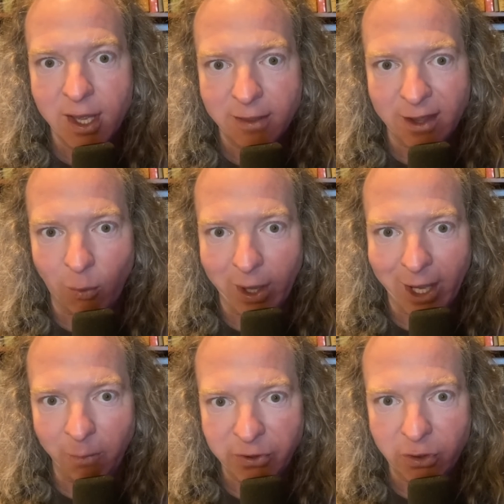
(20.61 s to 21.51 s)
that will
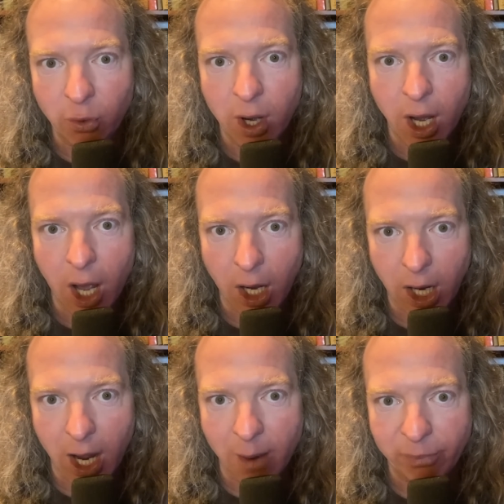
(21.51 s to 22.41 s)
help you
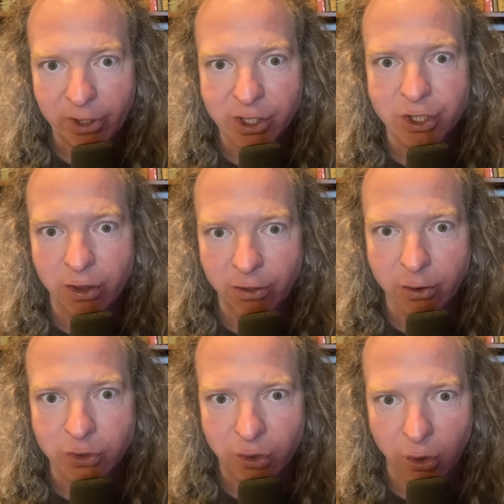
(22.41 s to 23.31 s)
accomplish
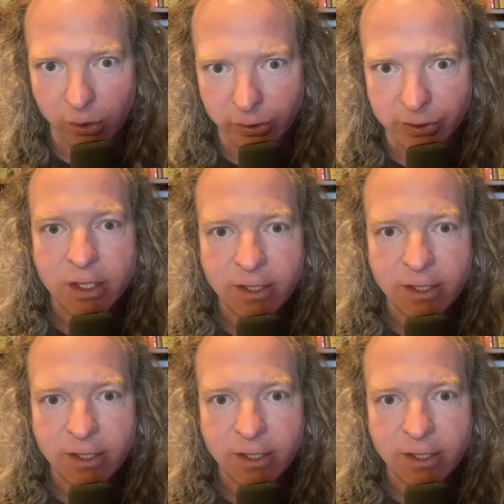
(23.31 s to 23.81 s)
those goals.